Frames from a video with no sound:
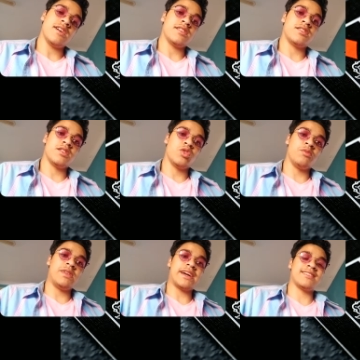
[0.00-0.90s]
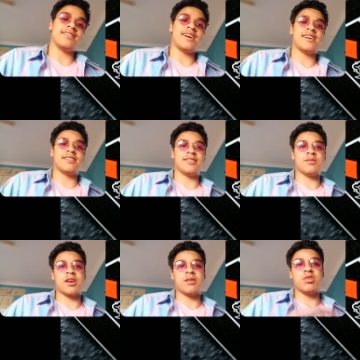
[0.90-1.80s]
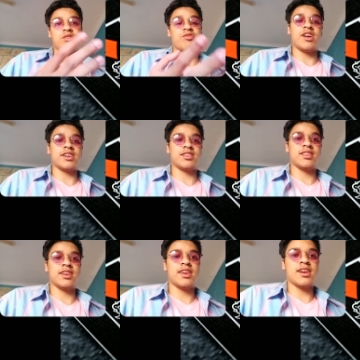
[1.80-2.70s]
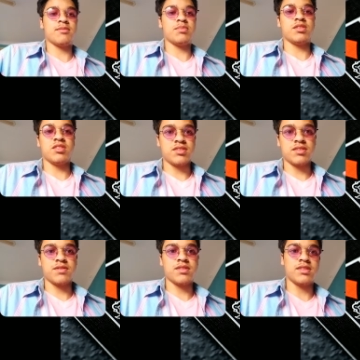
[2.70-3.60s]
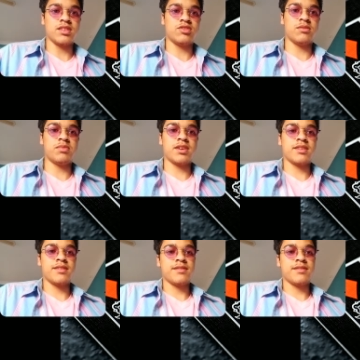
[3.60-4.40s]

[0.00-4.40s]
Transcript: so the all black design is something I'm not rushing to get because of the chipping.